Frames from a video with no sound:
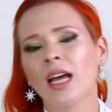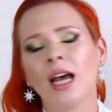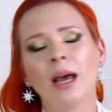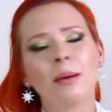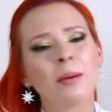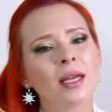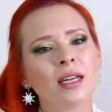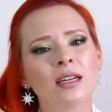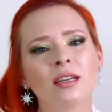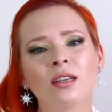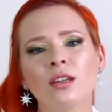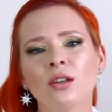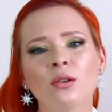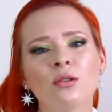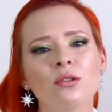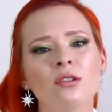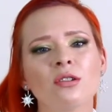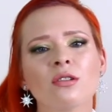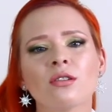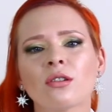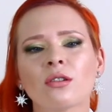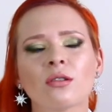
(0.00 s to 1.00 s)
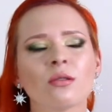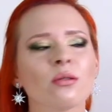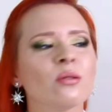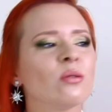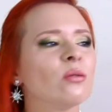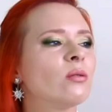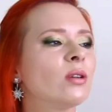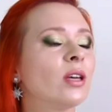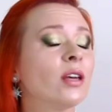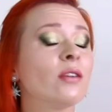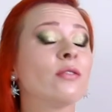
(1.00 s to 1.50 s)
I mean, you do
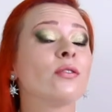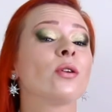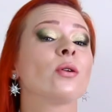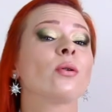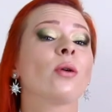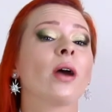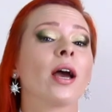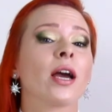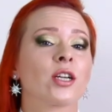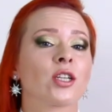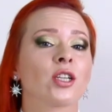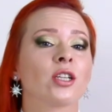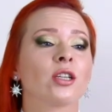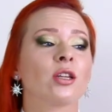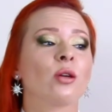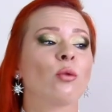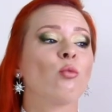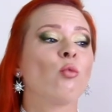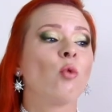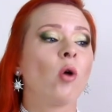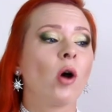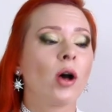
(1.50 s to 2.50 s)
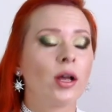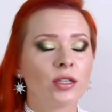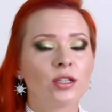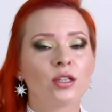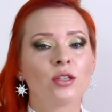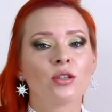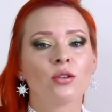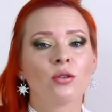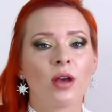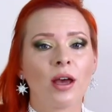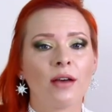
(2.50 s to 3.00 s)
you. If you actually want
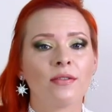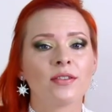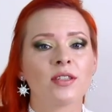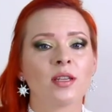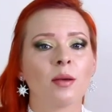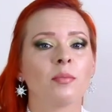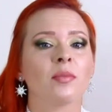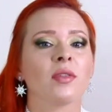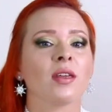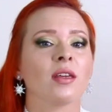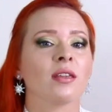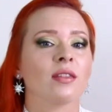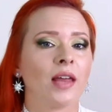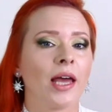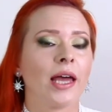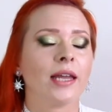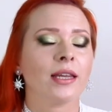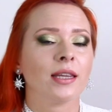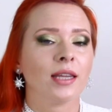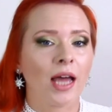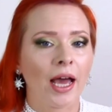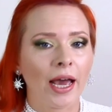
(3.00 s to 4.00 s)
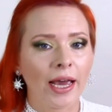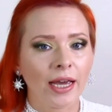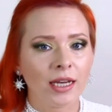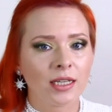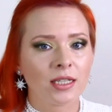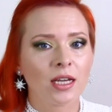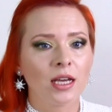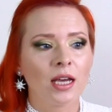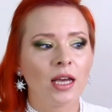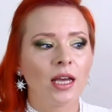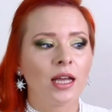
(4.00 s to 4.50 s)
to have something that
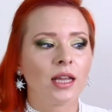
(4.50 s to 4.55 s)
light,